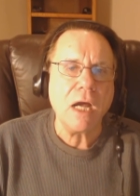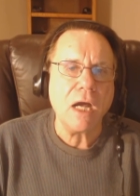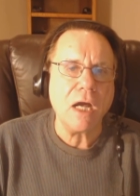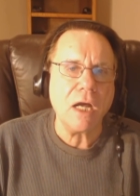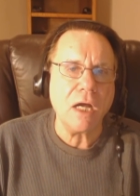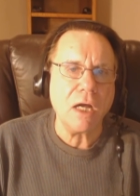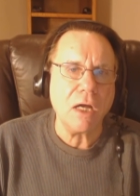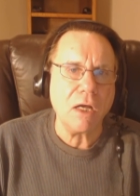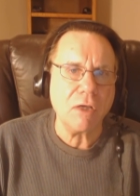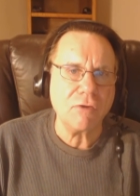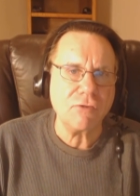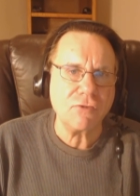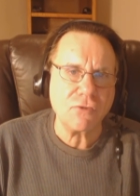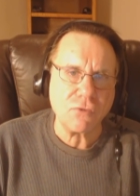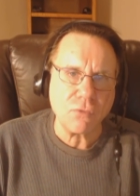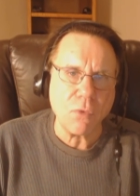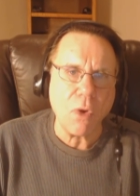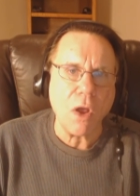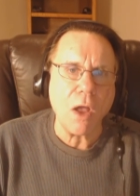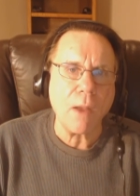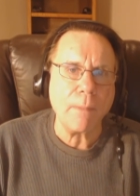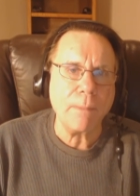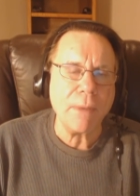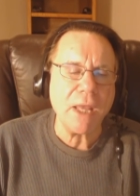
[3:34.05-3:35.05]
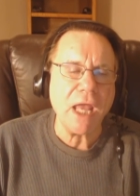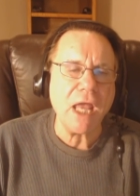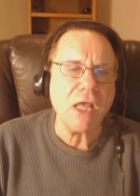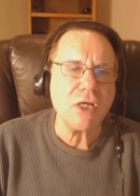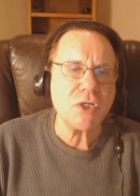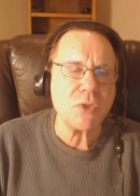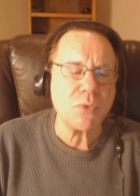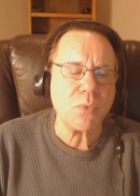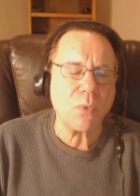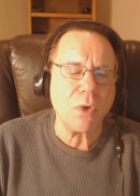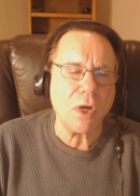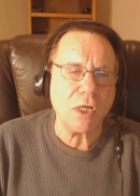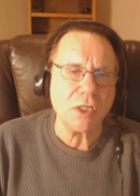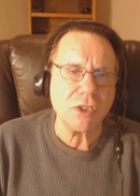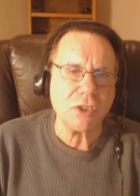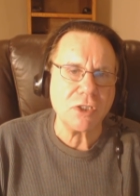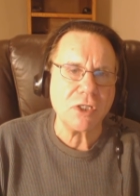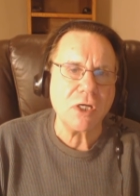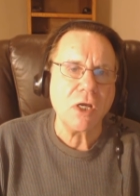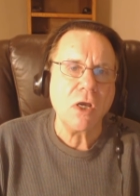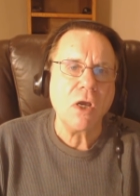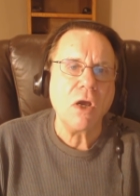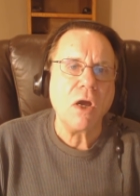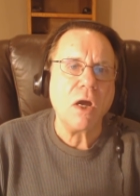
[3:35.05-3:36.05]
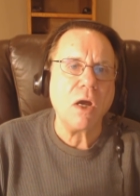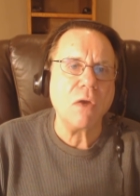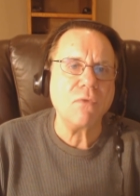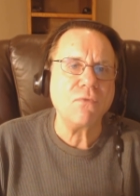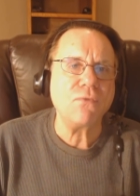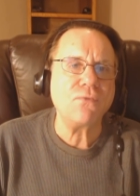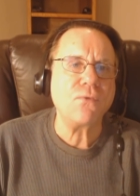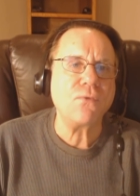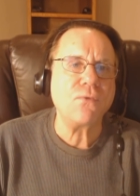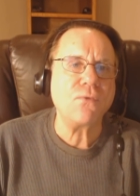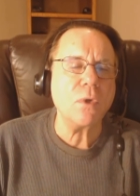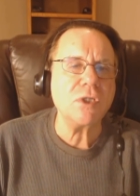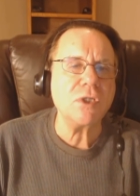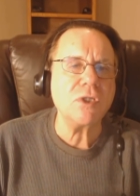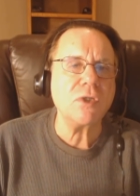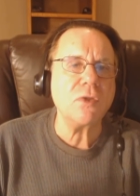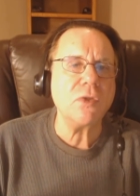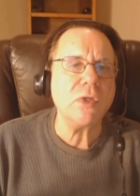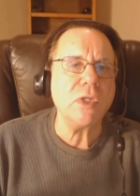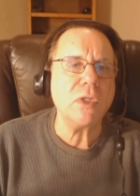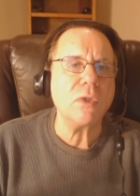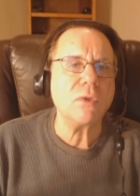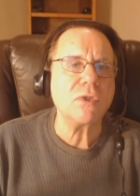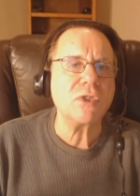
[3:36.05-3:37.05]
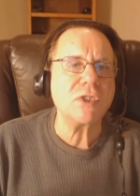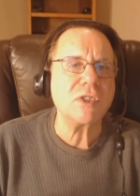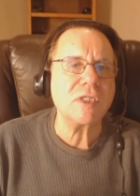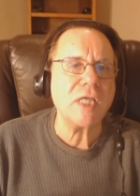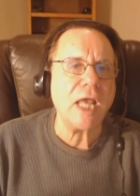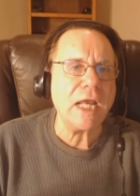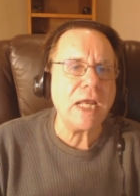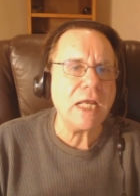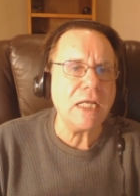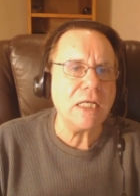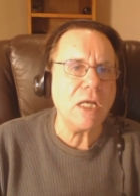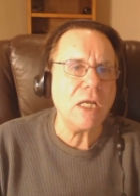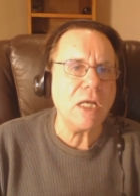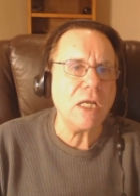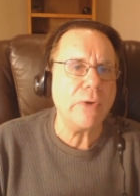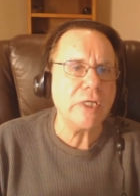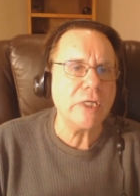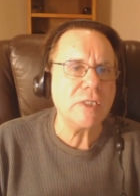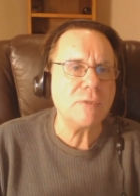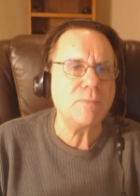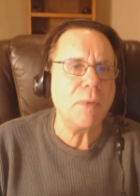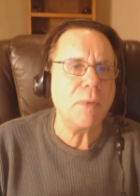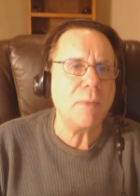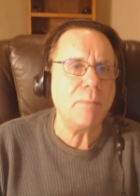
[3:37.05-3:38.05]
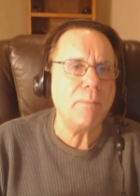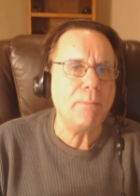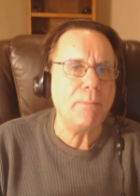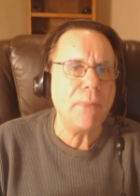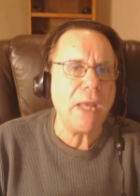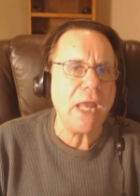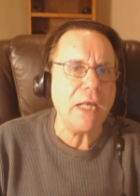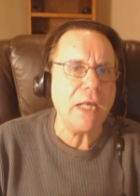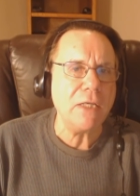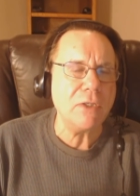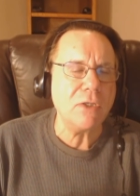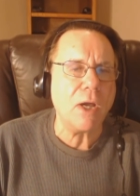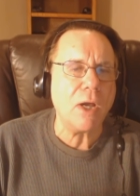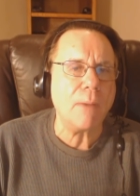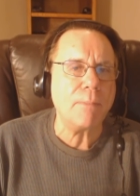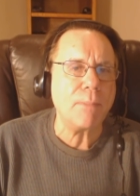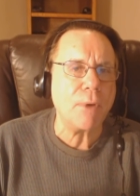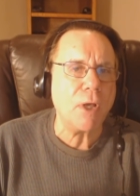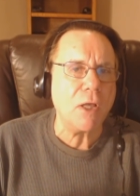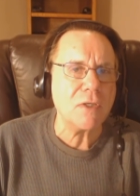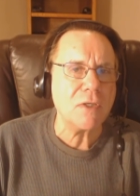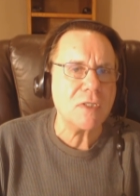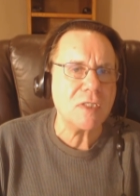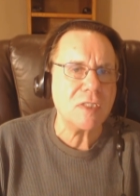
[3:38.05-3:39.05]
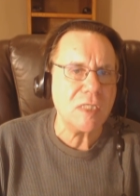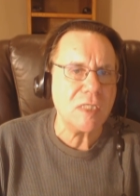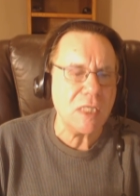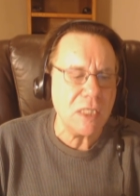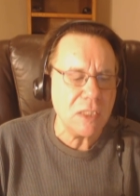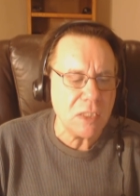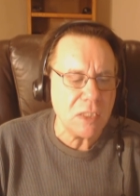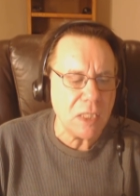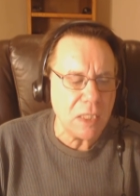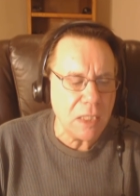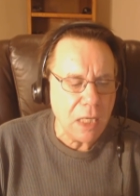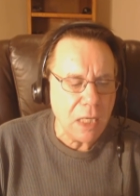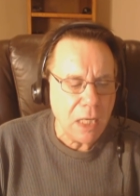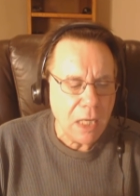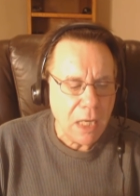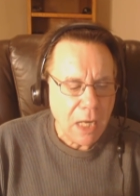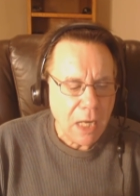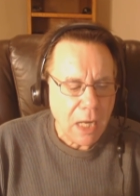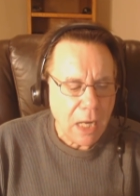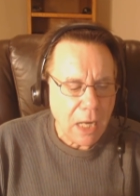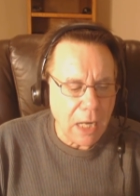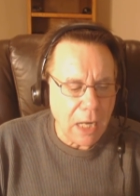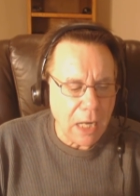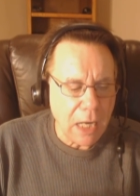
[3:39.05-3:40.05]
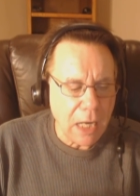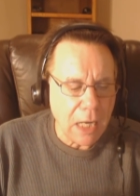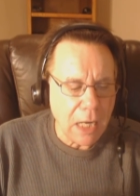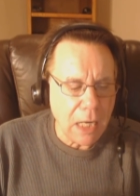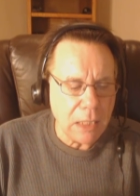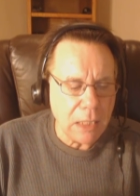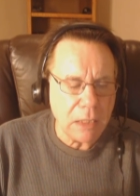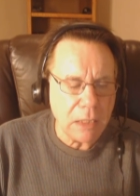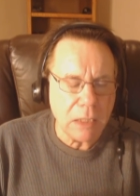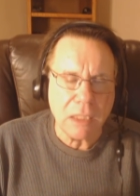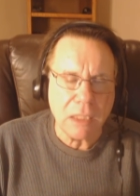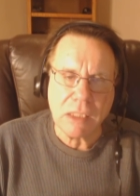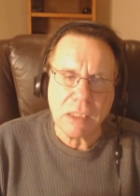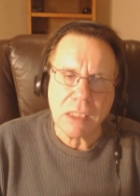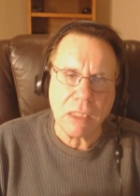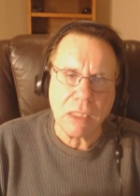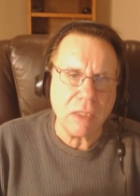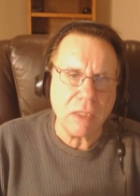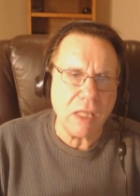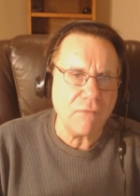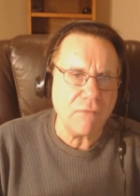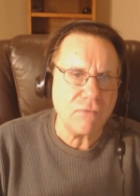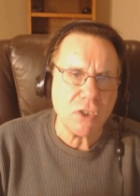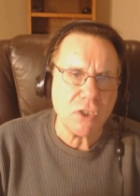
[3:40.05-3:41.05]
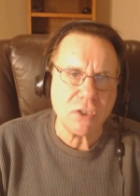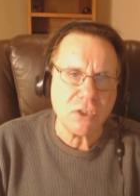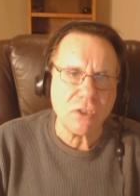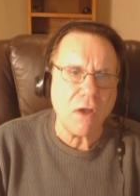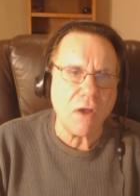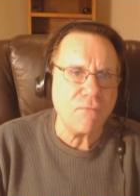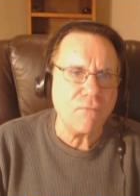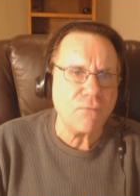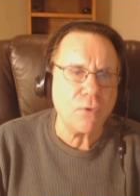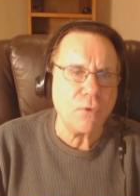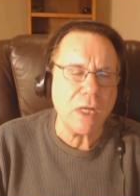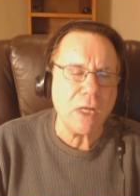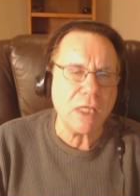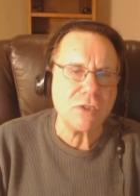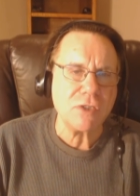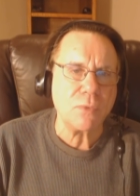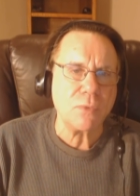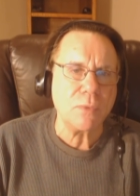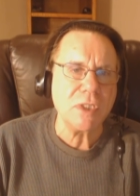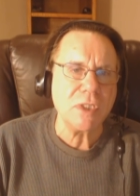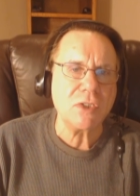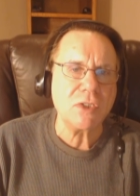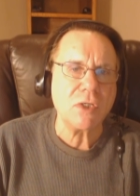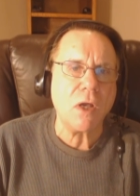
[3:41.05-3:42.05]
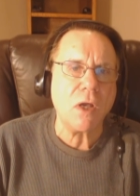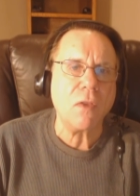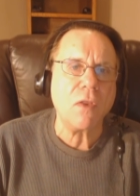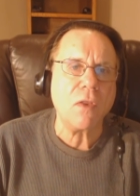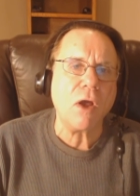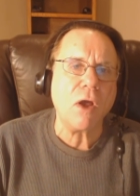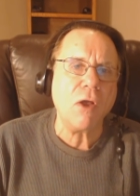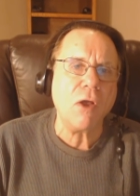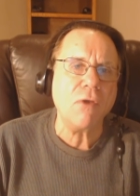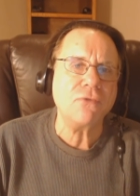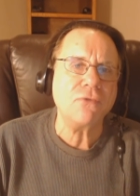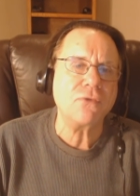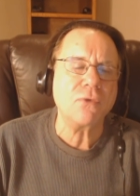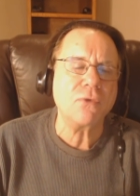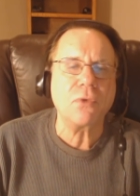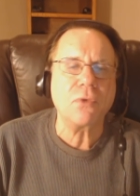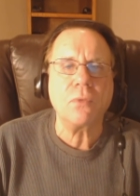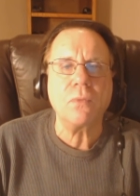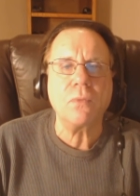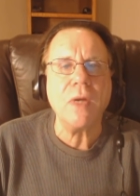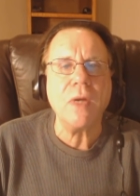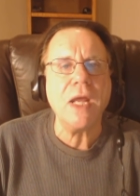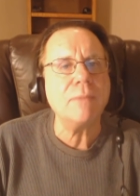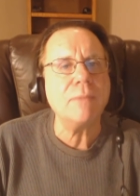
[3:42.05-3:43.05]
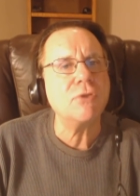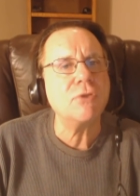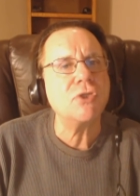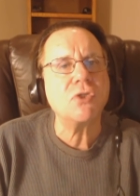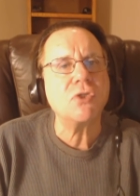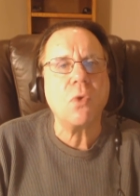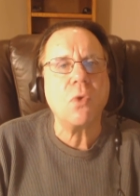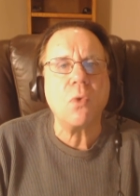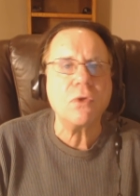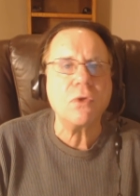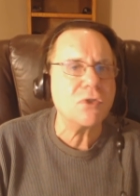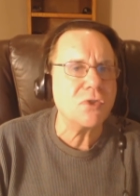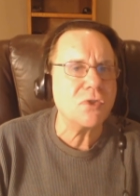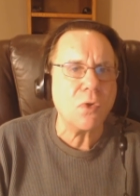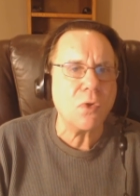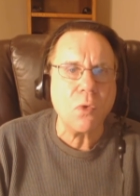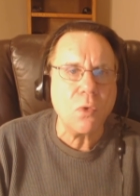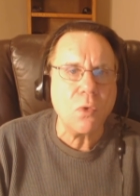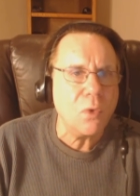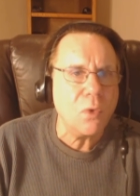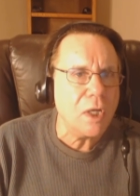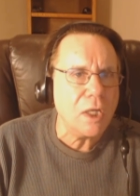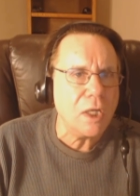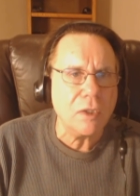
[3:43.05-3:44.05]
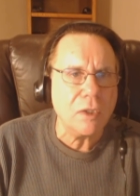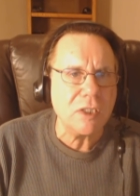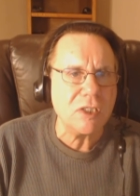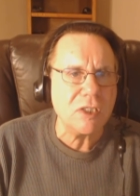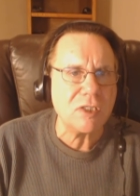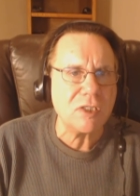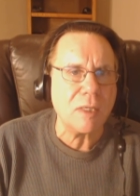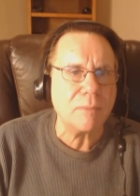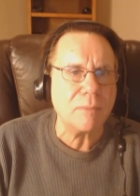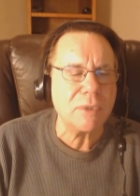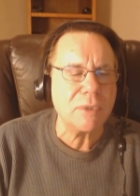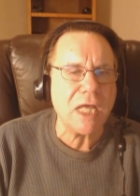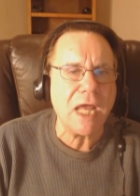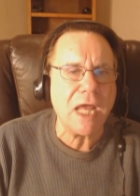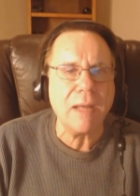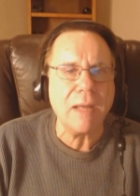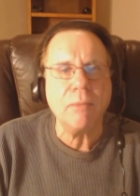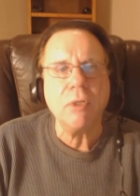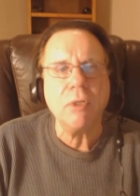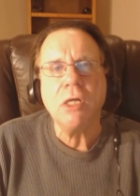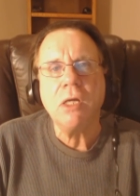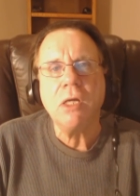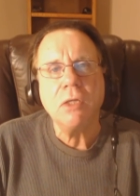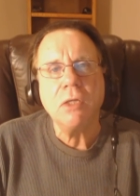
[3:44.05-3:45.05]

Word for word: uh, a strong pass rush. Unfortunately, their secondary has been banged up all season, and uh, they've suffered as a result. Also, the Rams score so quickly sometimes,